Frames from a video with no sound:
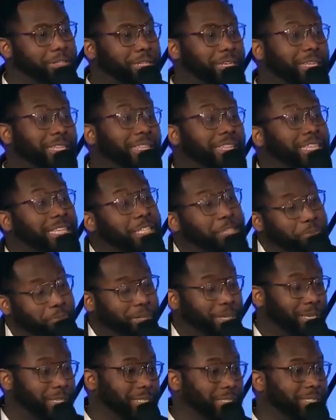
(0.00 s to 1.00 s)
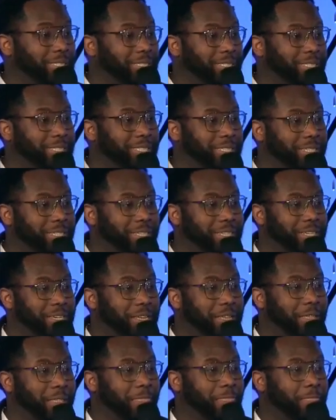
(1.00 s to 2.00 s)
in this place.
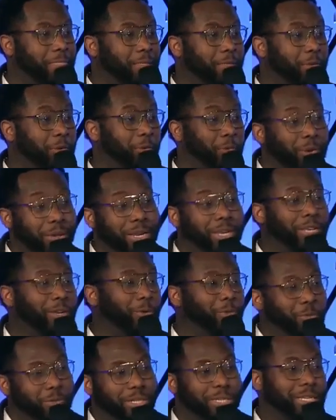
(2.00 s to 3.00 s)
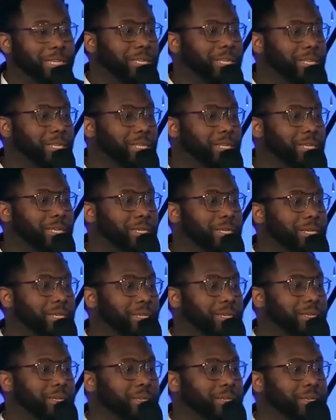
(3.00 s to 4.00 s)
You're ready, you're willing,
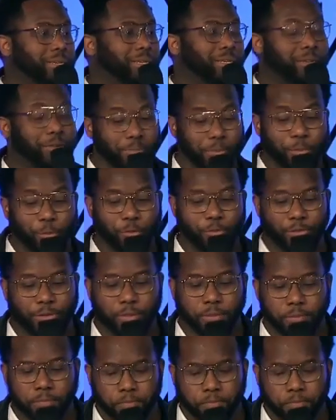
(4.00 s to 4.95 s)
you're moving.